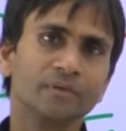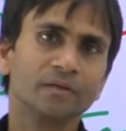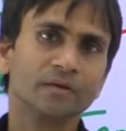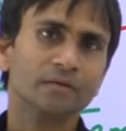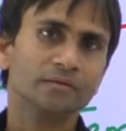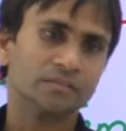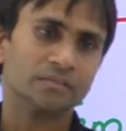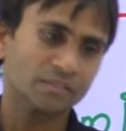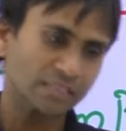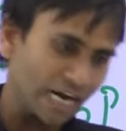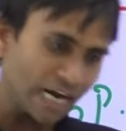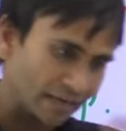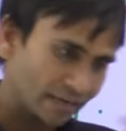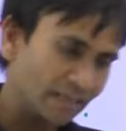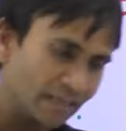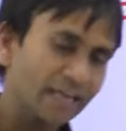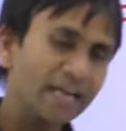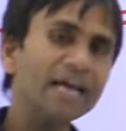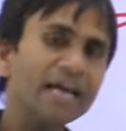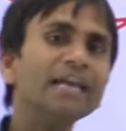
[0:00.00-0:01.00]

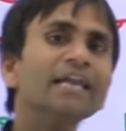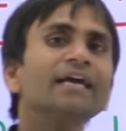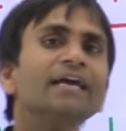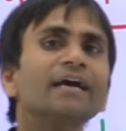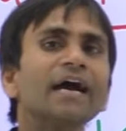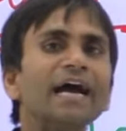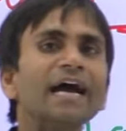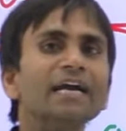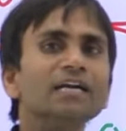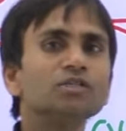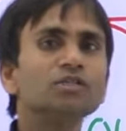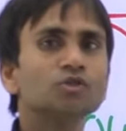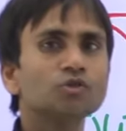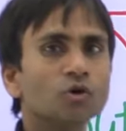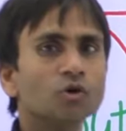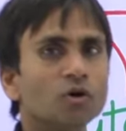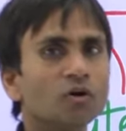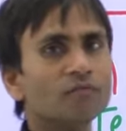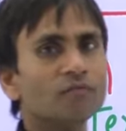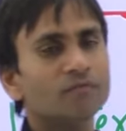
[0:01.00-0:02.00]
setting any kinds
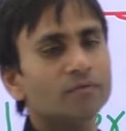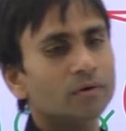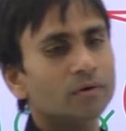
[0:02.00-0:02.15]
of